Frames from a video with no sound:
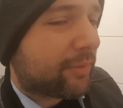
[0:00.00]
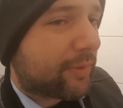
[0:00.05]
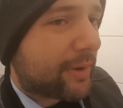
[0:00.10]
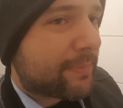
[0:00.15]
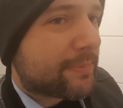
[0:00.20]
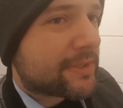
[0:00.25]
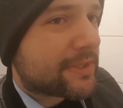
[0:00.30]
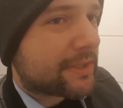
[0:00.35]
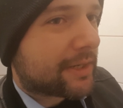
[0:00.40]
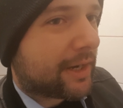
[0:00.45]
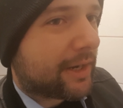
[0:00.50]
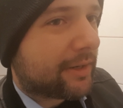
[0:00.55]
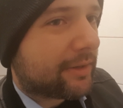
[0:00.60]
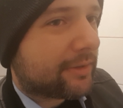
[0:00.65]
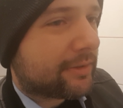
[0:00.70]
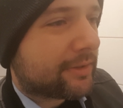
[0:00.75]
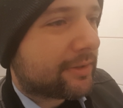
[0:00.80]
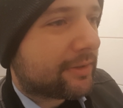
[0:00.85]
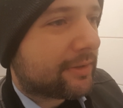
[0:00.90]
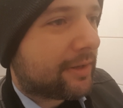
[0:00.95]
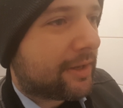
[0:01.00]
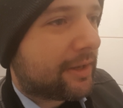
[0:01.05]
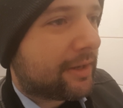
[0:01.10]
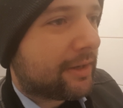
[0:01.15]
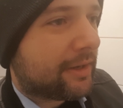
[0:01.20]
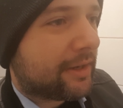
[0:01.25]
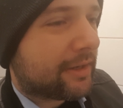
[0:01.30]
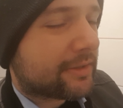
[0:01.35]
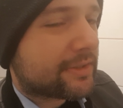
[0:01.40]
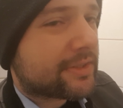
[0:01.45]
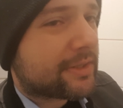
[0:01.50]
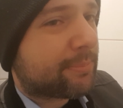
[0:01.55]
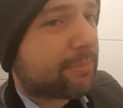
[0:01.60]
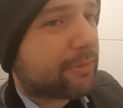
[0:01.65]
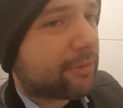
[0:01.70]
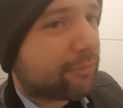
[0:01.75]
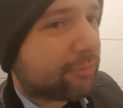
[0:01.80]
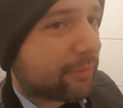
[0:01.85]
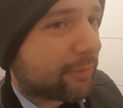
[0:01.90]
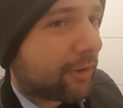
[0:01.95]
website. It's a
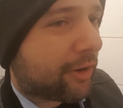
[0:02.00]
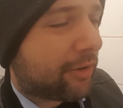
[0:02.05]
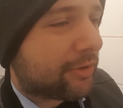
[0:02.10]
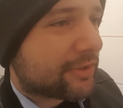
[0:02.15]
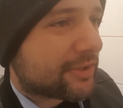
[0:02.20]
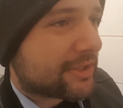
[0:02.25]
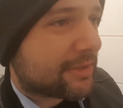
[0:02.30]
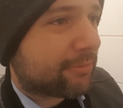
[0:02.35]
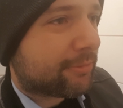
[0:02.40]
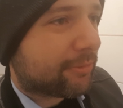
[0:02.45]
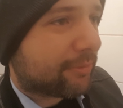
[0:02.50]
proof of concept